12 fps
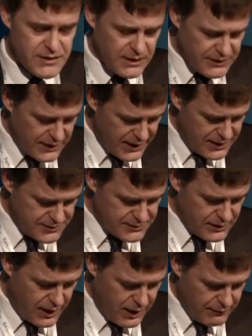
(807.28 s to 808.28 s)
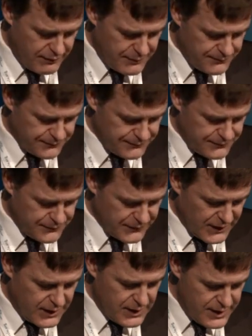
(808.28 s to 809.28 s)
satellites are
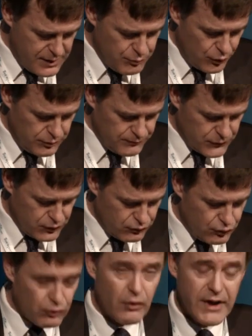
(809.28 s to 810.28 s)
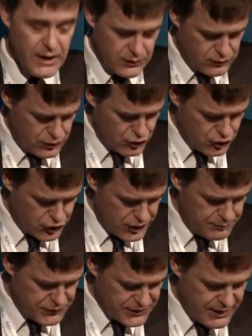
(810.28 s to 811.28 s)
able to locate
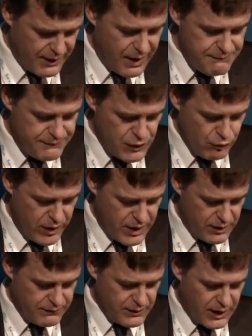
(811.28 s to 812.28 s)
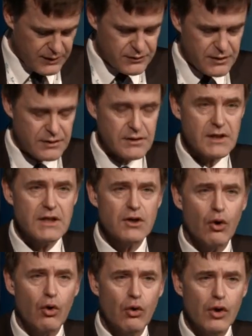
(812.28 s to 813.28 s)
ships everywhere in the Arctic in
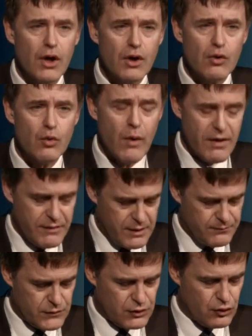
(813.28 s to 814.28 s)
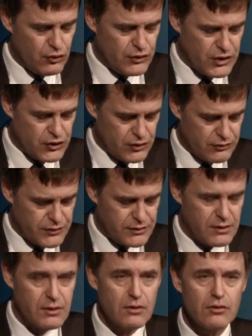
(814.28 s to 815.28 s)
all weather
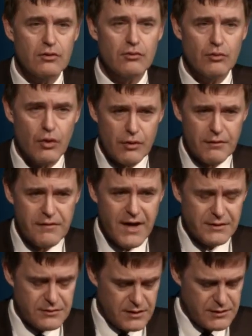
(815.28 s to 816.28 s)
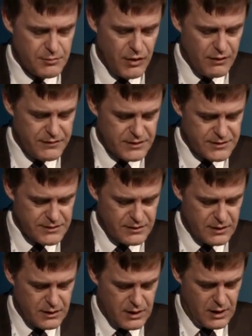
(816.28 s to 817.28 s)
conditions. More on that and about this
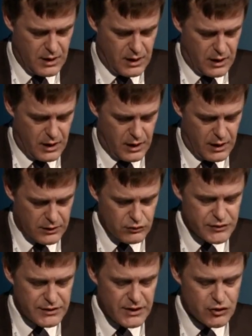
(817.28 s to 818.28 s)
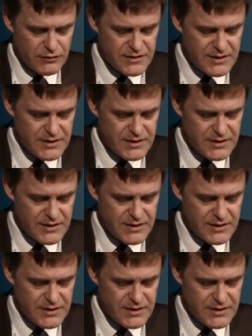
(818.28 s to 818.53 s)
constellation of